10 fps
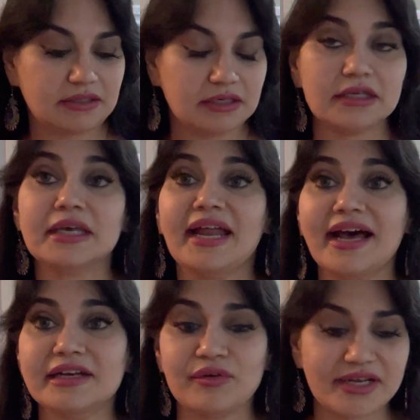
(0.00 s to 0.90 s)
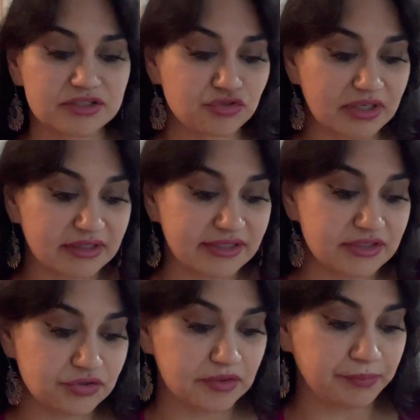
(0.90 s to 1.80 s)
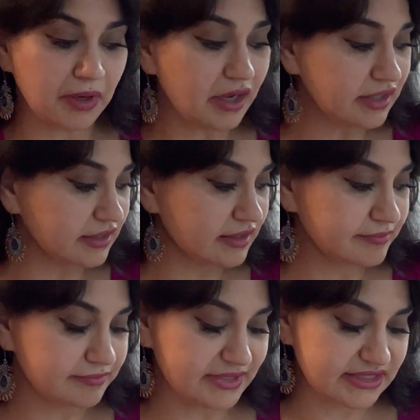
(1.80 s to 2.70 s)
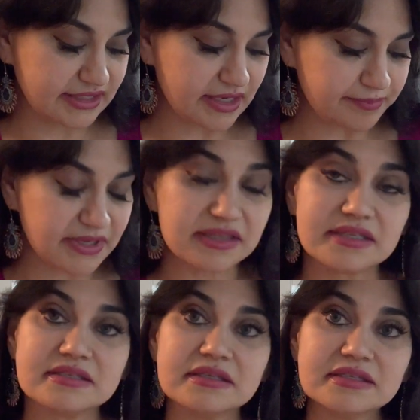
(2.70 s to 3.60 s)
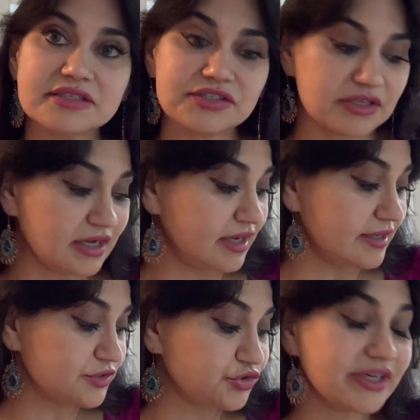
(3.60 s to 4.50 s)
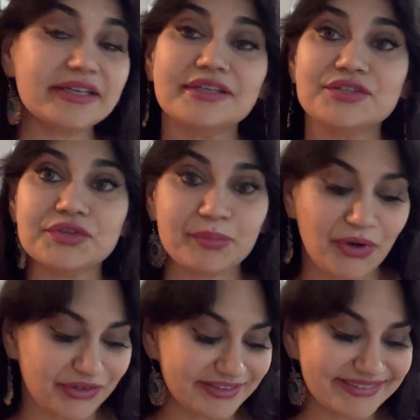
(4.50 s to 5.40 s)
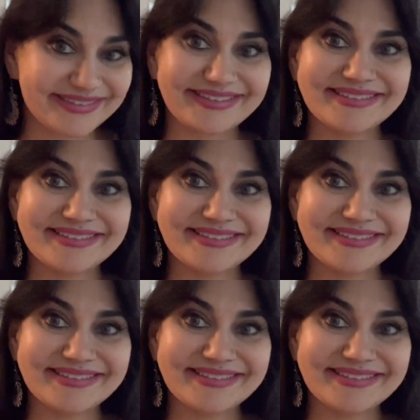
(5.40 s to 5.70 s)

You can add it right directly into the pot, mix it up, and then strain it into the bottles.